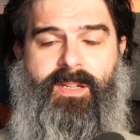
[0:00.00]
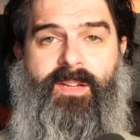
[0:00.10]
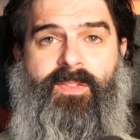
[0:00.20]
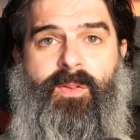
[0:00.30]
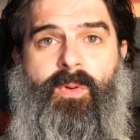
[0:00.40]

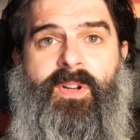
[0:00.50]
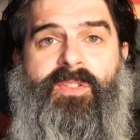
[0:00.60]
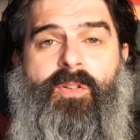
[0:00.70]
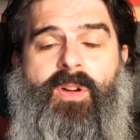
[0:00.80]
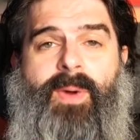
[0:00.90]
And if you want to
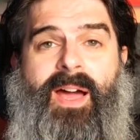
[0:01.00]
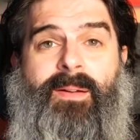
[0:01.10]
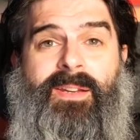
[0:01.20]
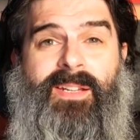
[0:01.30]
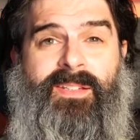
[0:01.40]
talk about
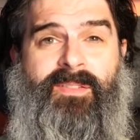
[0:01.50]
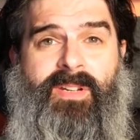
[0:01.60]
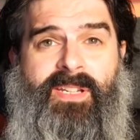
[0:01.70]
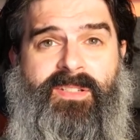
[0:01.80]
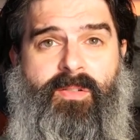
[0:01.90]
how many times it
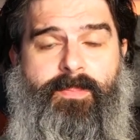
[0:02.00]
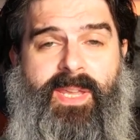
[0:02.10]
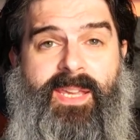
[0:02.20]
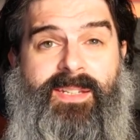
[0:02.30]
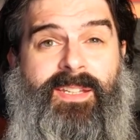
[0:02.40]
needs to
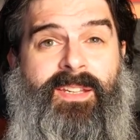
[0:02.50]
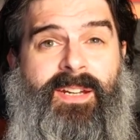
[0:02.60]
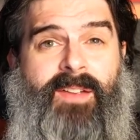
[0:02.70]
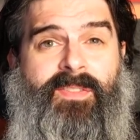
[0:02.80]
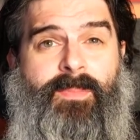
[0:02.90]
repeat, you're
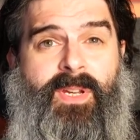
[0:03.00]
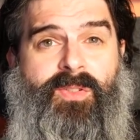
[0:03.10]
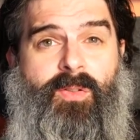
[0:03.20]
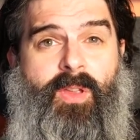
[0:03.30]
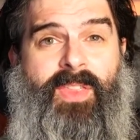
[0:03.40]
going to have to make
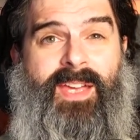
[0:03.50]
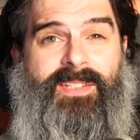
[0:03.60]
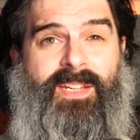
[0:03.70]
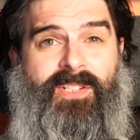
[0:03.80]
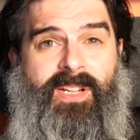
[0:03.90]
sure that
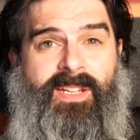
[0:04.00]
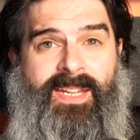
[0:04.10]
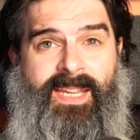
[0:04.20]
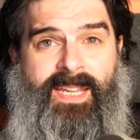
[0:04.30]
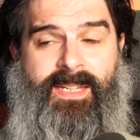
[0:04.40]
that's actually
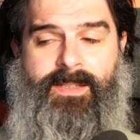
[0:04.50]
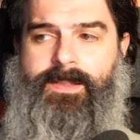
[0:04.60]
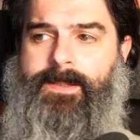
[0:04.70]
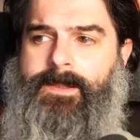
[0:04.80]
an int.